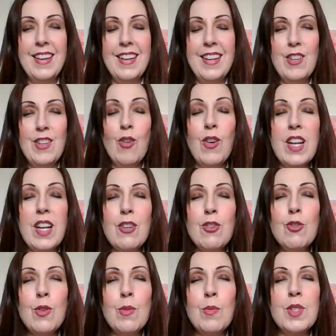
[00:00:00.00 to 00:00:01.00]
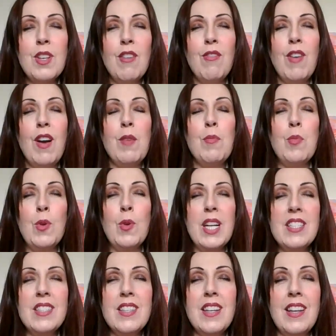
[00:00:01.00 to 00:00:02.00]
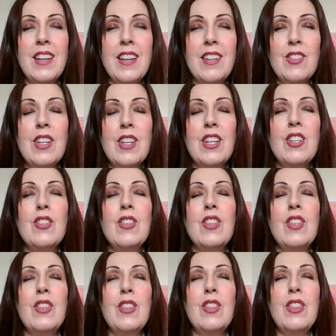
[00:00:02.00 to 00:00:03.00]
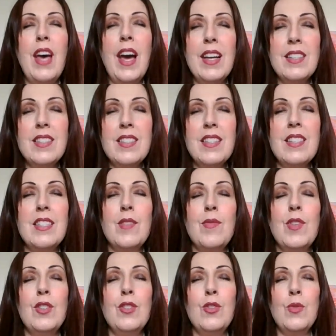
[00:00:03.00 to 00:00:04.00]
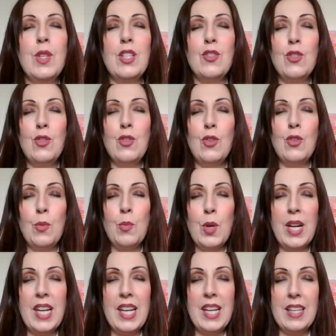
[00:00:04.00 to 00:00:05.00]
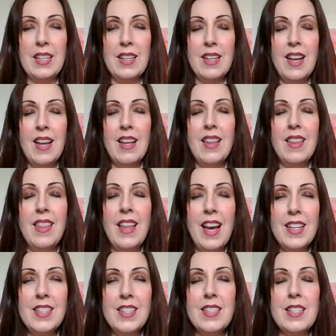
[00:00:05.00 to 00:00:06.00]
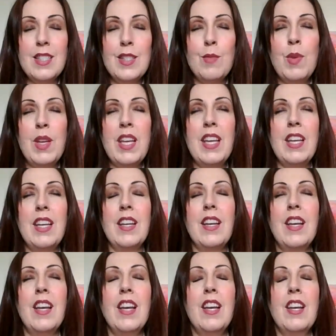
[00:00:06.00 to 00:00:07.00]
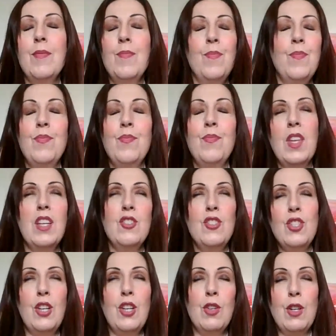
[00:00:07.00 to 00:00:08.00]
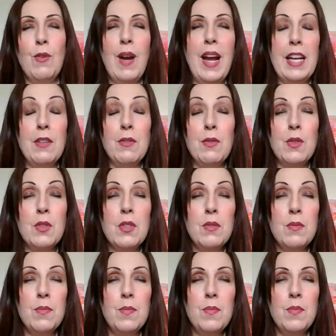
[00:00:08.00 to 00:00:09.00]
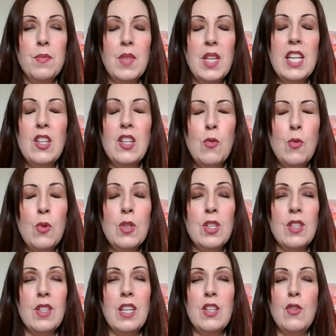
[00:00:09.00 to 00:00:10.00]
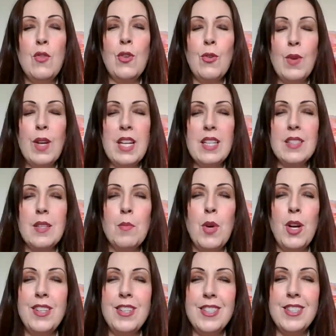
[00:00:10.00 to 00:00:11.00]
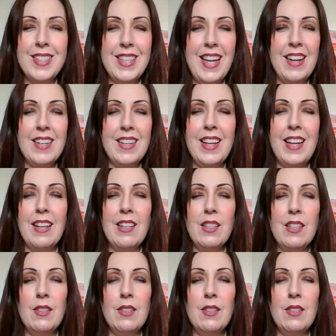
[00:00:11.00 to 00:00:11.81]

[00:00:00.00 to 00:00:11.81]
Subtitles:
Your eardrums are vibrating. That is filtering to your brain. That is being jiggered around in order that you create some understanding.